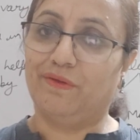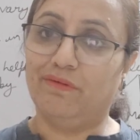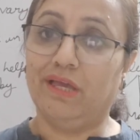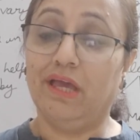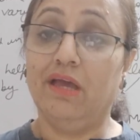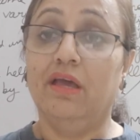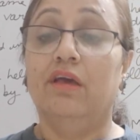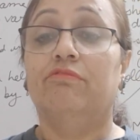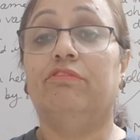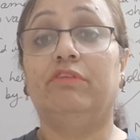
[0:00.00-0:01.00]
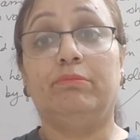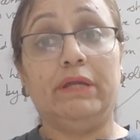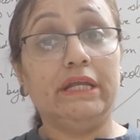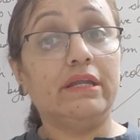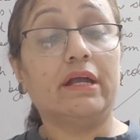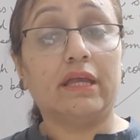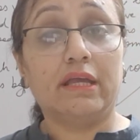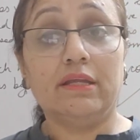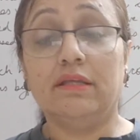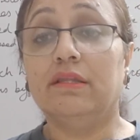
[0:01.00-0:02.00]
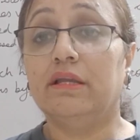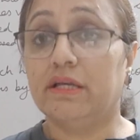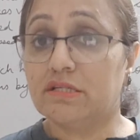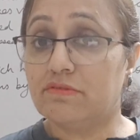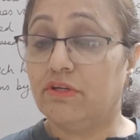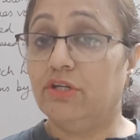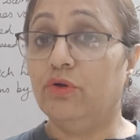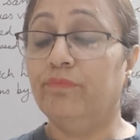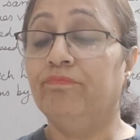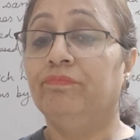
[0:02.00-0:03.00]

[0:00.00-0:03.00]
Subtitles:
Okay, we will meet again in the next video.